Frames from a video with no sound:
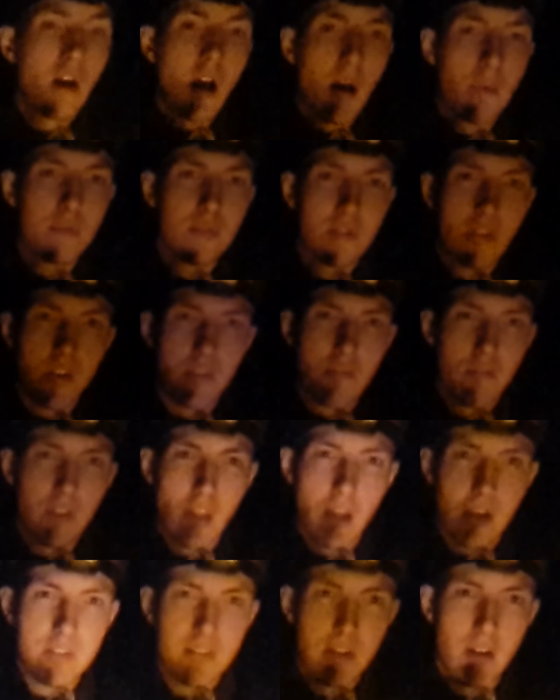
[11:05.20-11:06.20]
I'm just going to
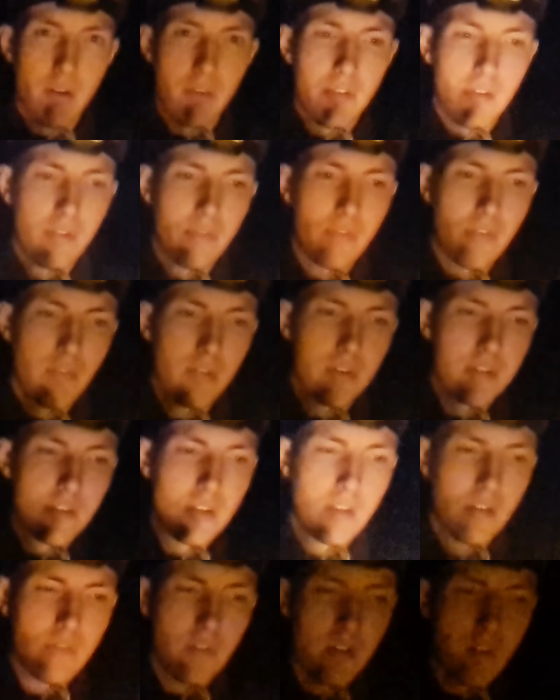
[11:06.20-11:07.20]
relax now, I think, for the rest of
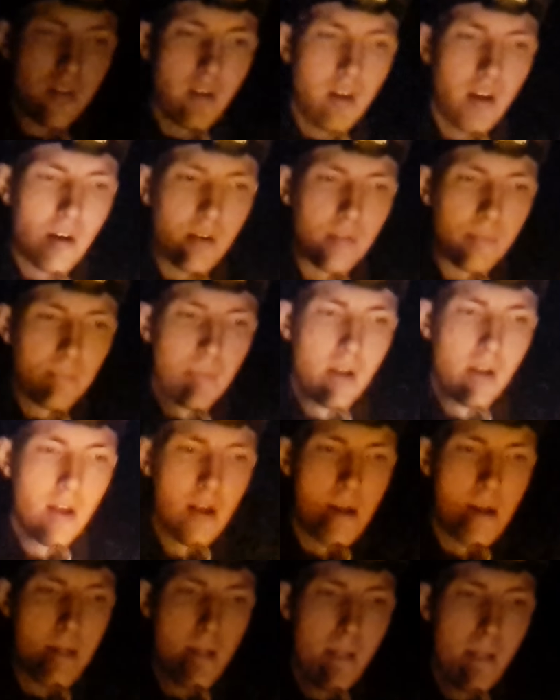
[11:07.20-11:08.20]
the evening.
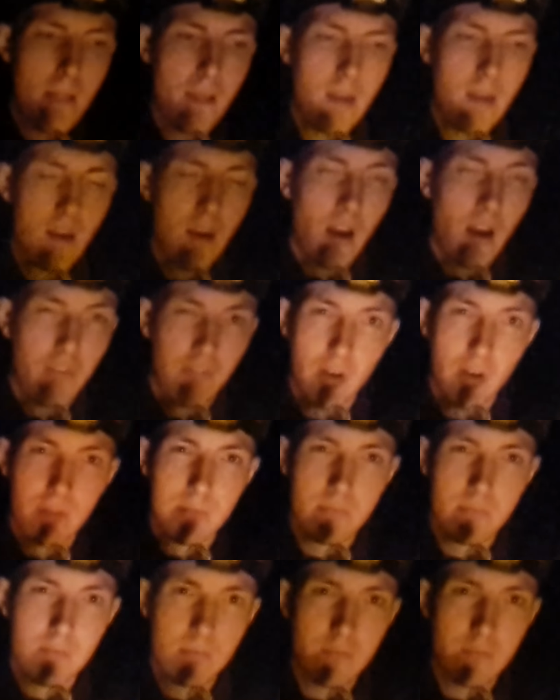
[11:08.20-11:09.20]
I've got
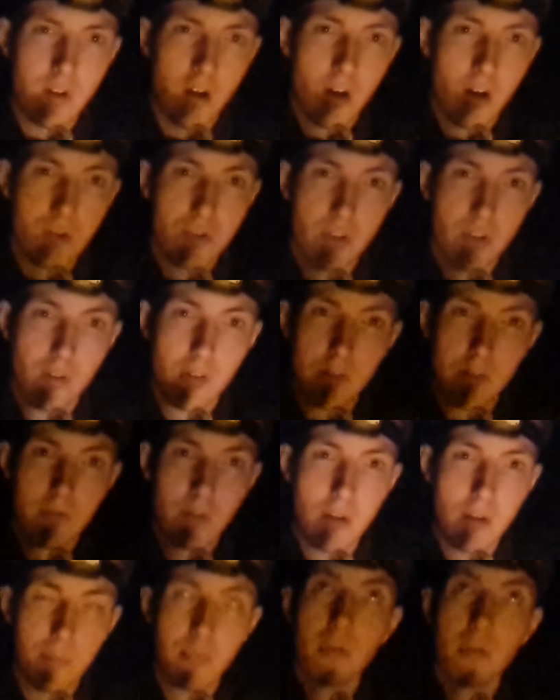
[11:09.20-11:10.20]
a hot chocolate.
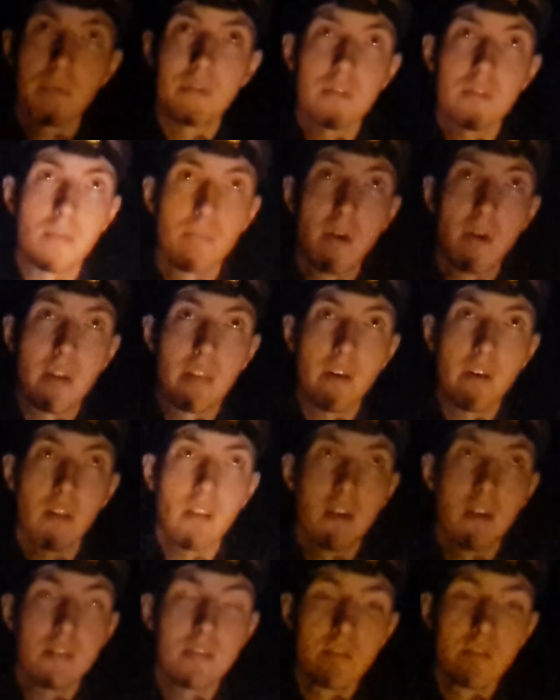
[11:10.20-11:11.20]
I'll probably still make that
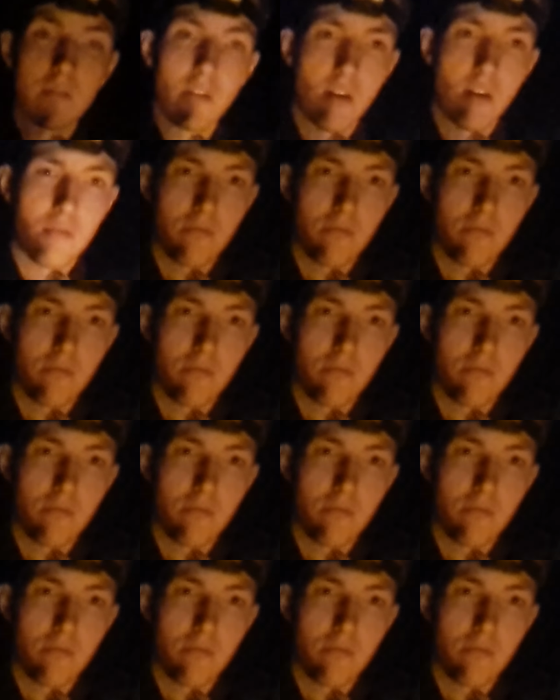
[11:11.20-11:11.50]
later.